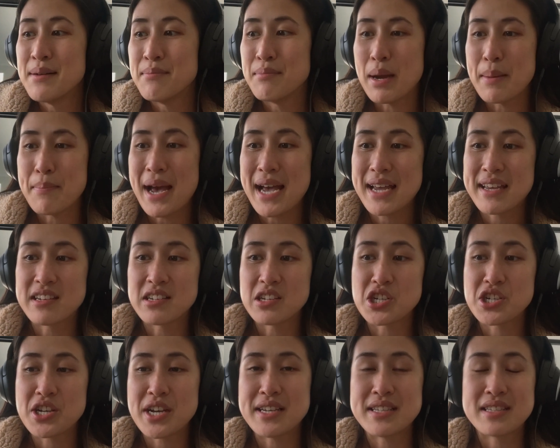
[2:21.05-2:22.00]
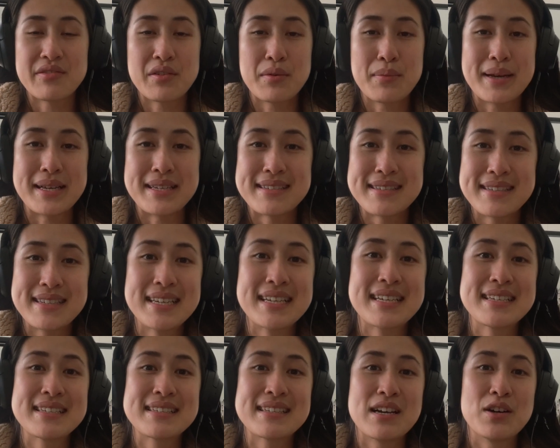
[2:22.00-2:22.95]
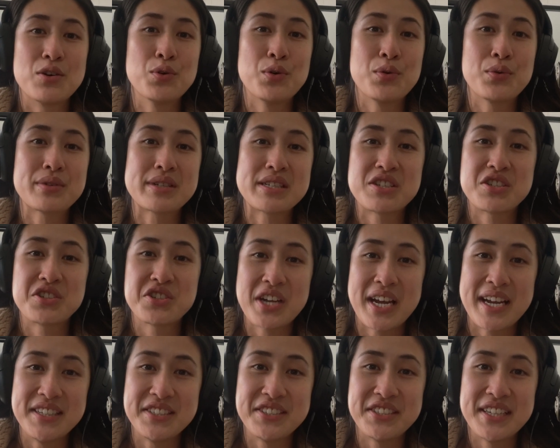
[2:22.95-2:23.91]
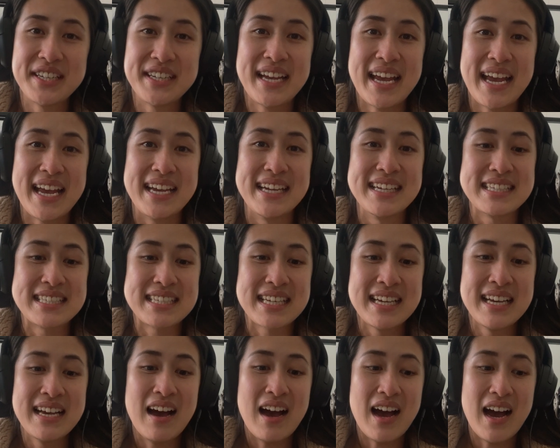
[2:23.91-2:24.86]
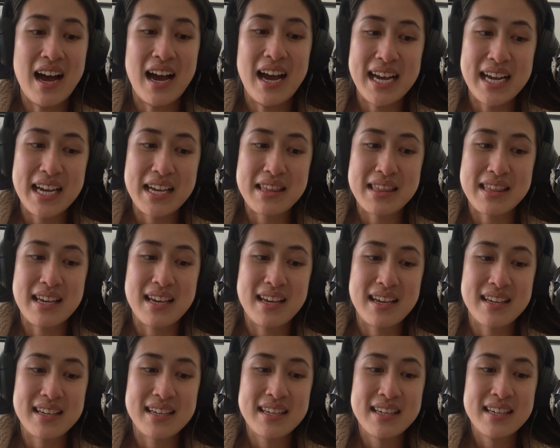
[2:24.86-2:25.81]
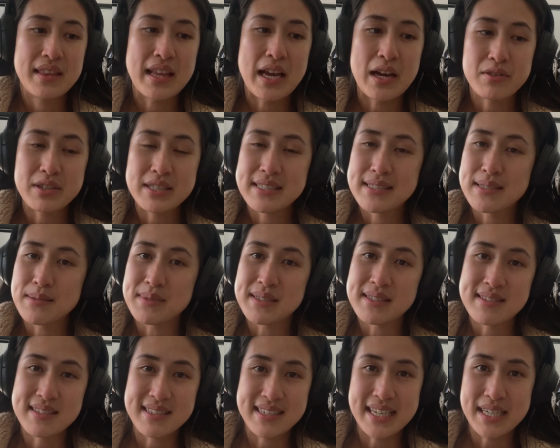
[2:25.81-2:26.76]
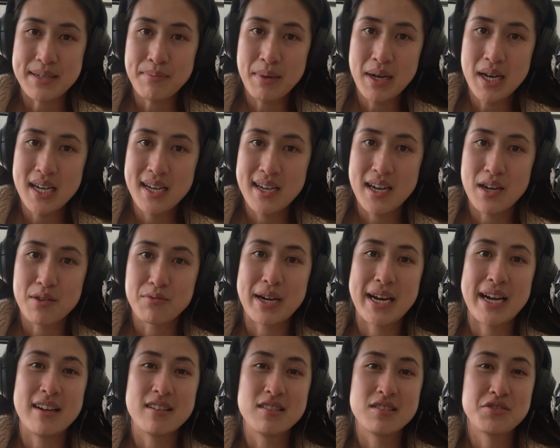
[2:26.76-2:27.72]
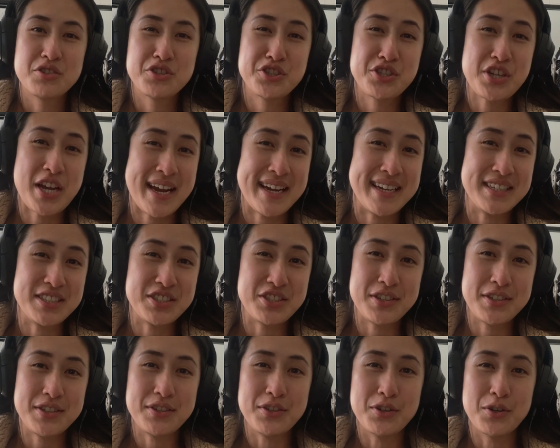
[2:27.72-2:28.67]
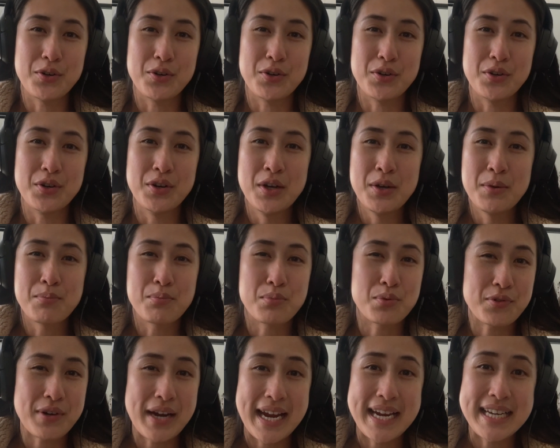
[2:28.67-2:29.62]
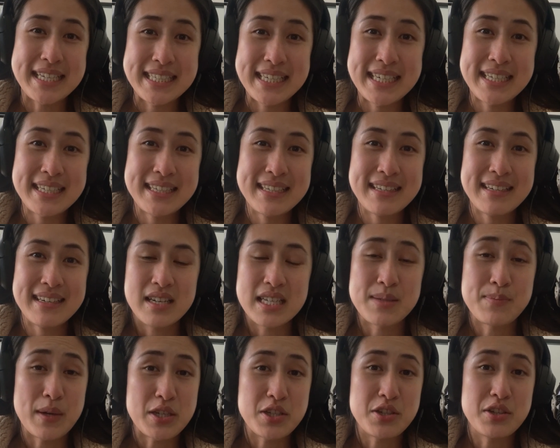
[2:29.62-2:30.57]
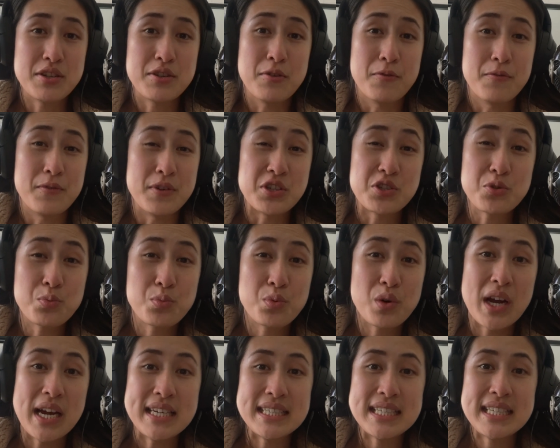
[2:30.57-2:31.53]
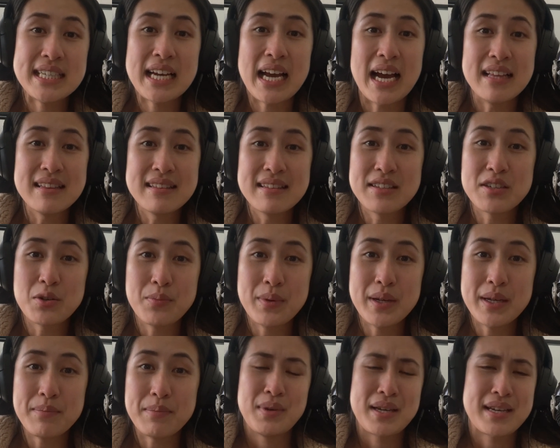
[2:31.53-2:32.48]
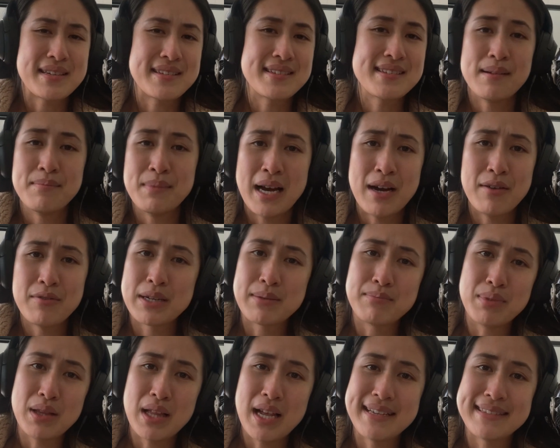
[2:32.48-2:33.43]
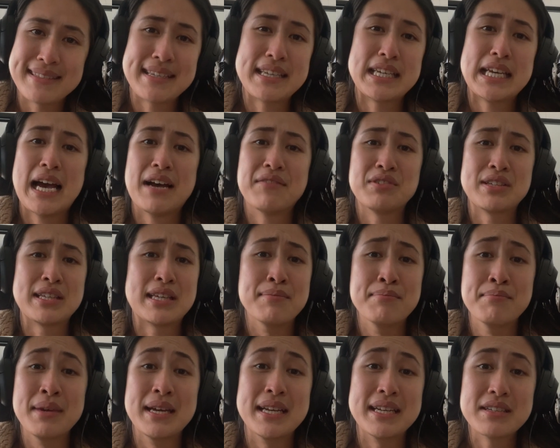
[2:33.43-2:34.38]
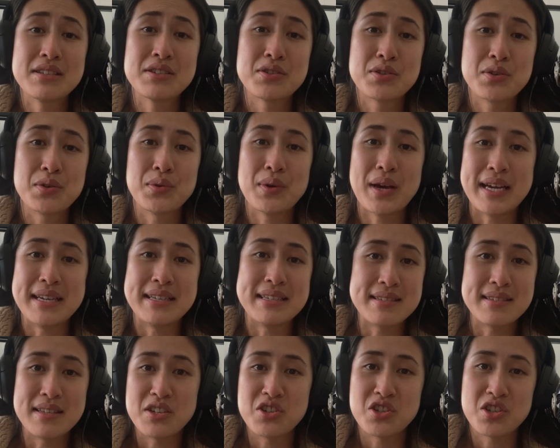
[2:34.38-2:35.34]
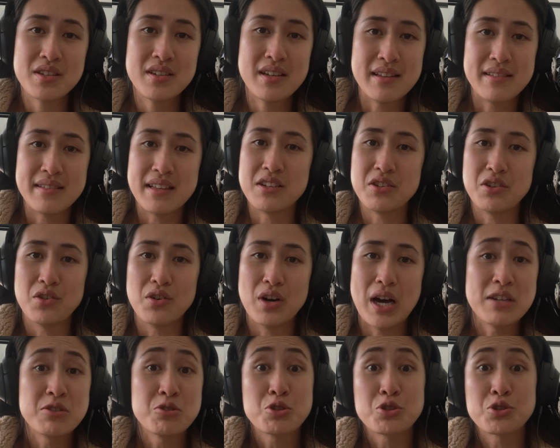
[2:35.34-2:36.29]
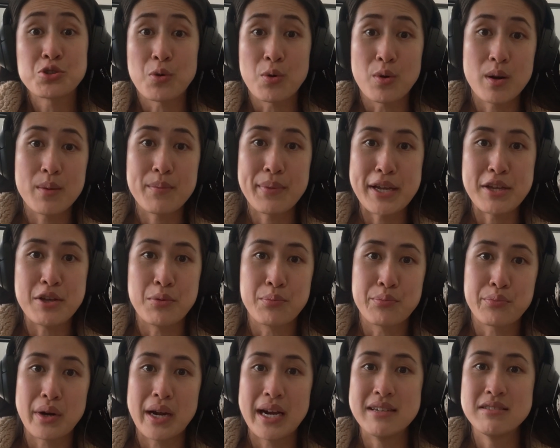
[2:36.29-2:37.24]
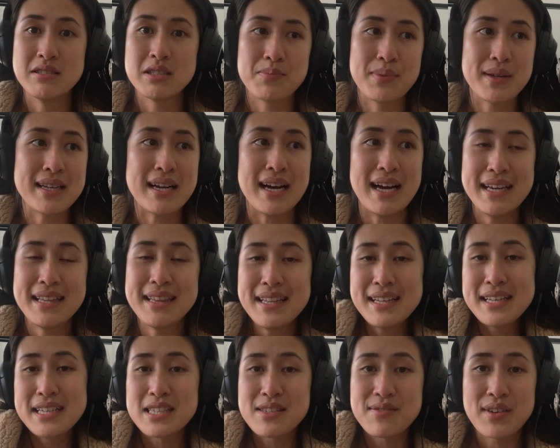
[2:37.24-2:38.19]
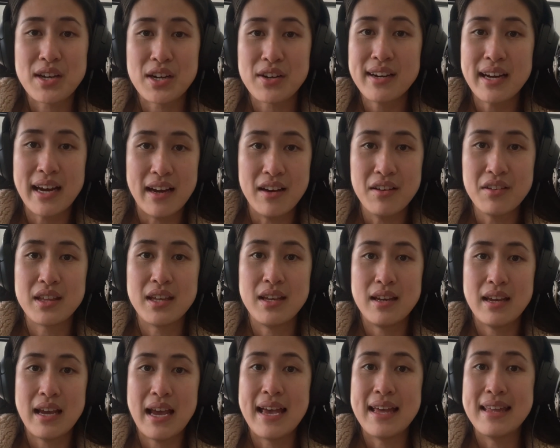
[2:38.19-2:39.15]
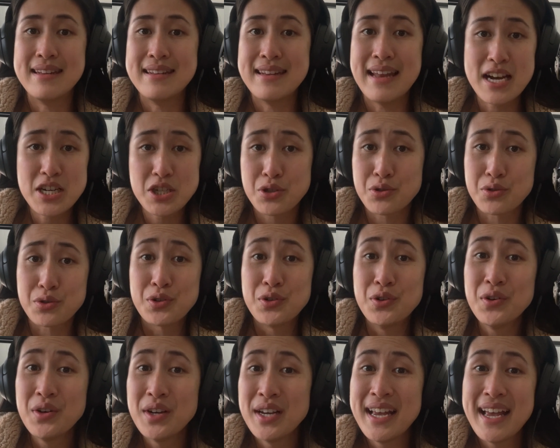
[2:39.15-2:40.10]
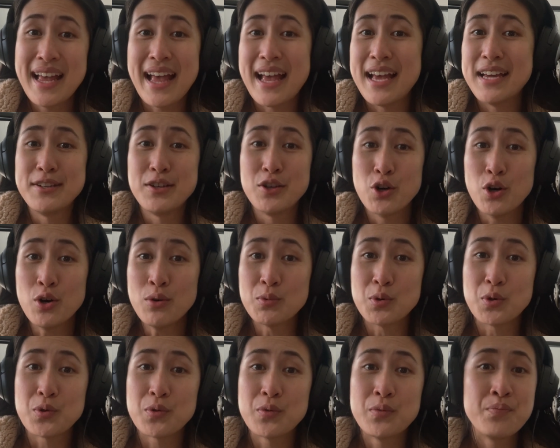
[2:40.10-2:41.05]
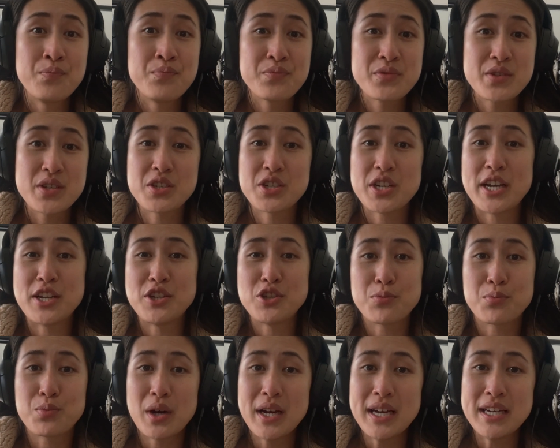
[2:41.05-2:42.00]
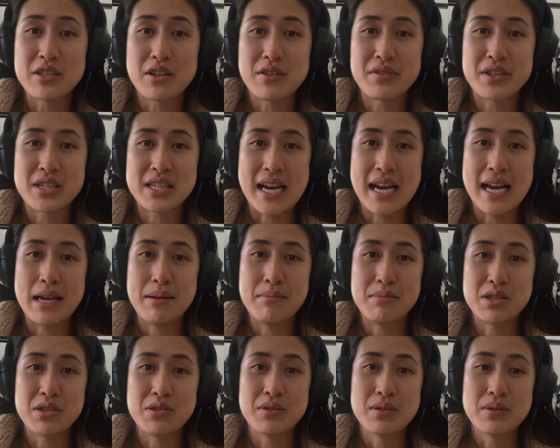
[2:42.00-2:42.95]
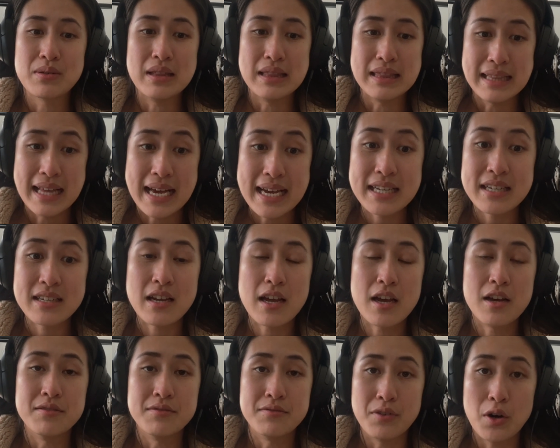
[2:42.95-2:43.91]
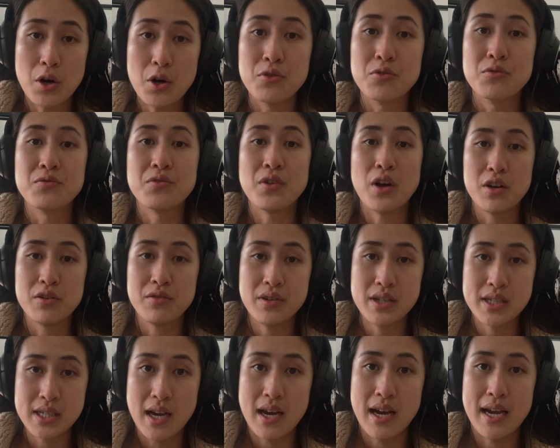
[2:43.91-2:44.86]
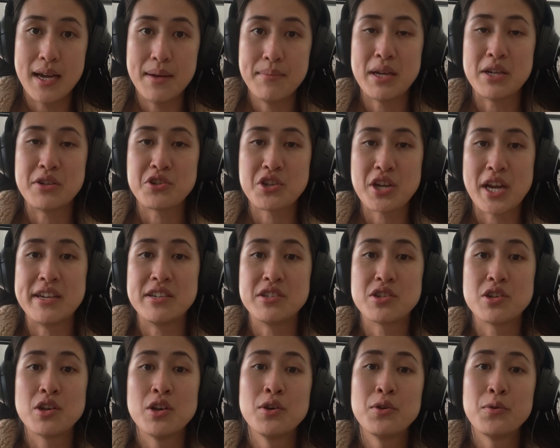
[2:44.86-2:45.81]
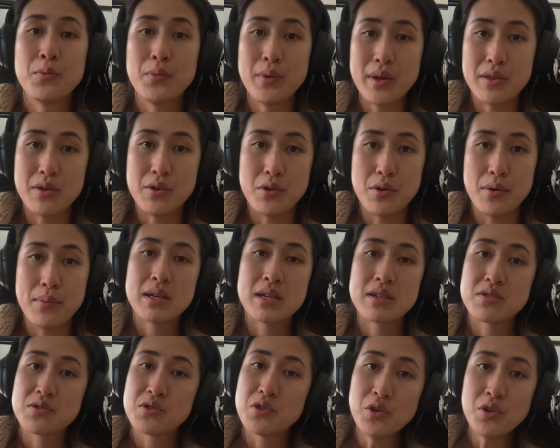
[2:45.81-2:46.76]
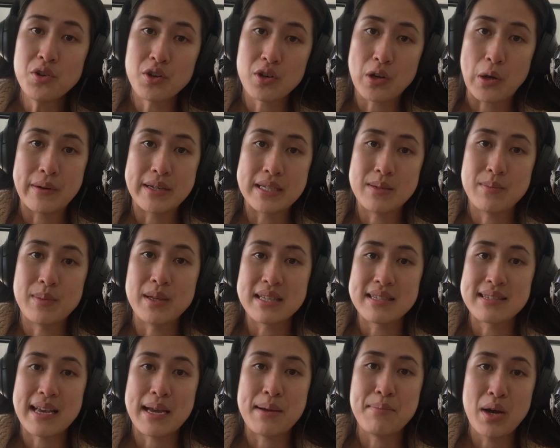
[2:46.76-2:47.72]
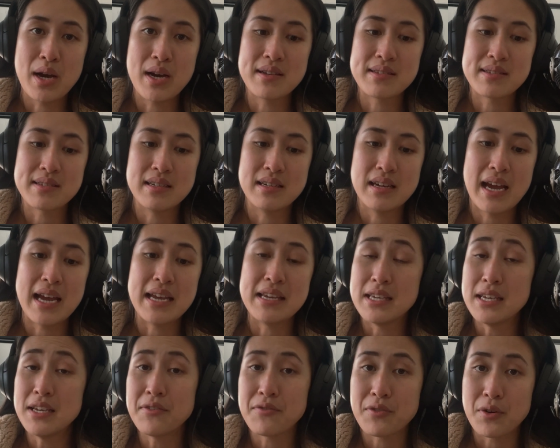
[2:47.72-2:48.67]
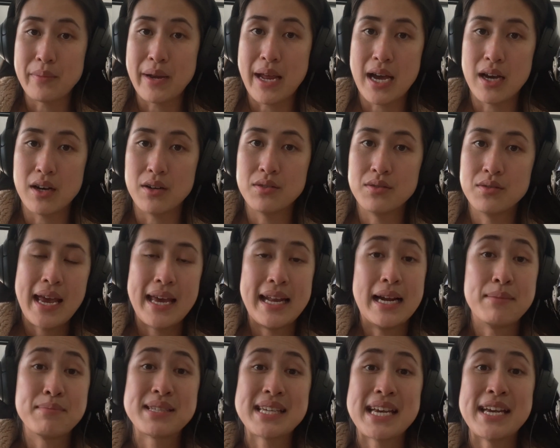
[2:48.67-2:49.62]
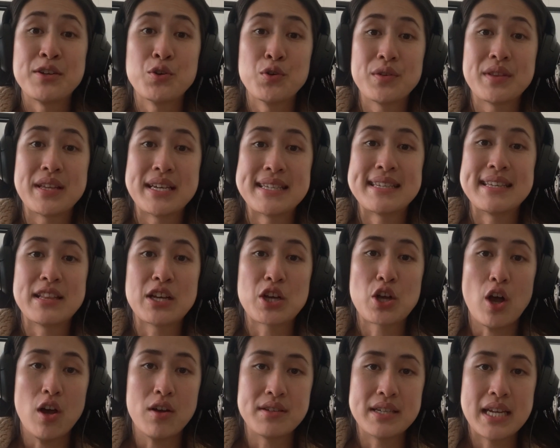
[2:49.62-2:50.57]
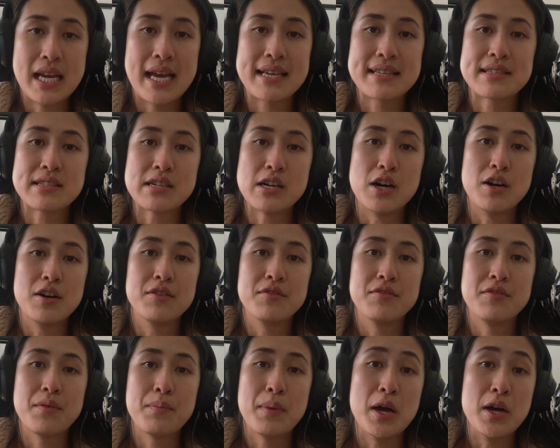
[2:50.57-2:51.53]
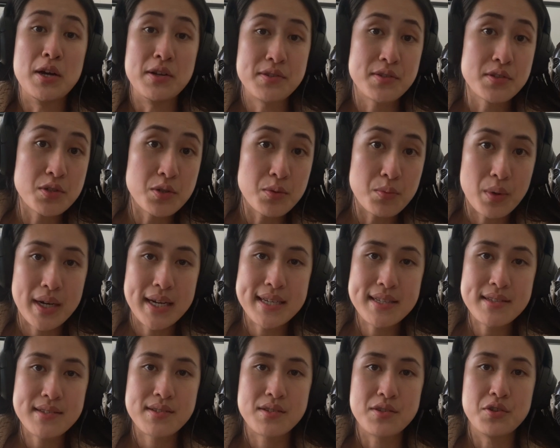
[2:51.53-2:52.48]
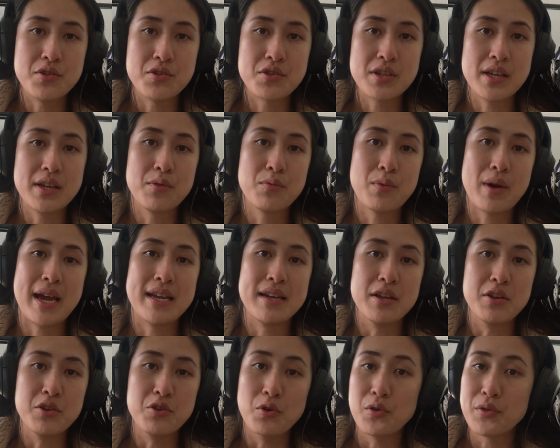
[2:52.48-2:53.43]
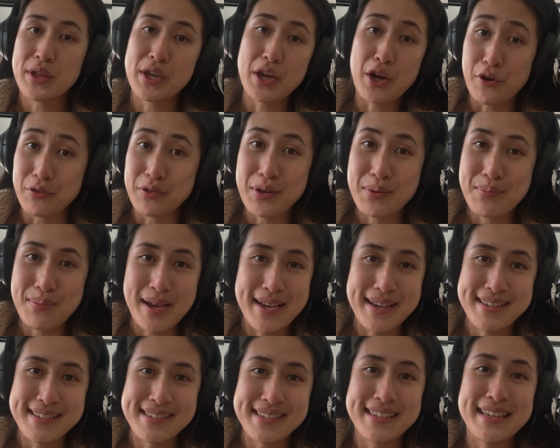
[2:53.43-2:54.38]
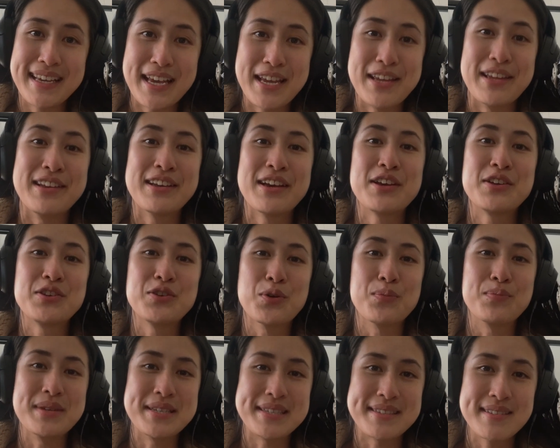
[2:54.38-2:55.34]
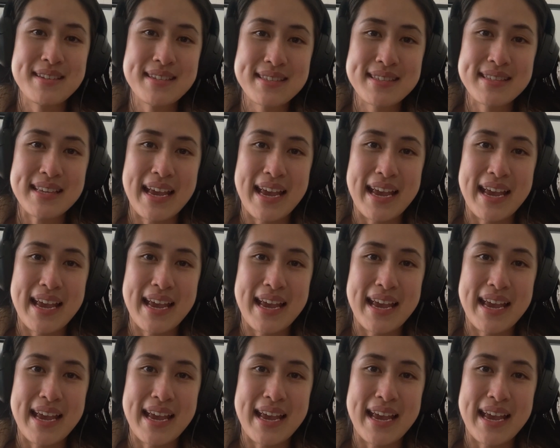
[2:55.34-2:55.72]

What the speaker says: My backing sheets for my stickers are always changing. And I think there is some stigma around changing your branding, especially your visual branding, a little bit, because somehow it implies that you haven't committed to a decision and that you're unsure about your brand. But I think it's very healthy and natural and normal to change your brand over time, to let it evolve over time and change with you, because you're not going to be the same person a year from now. And I'm saying all this in the context of personal brands, usually when you're the only person in your business.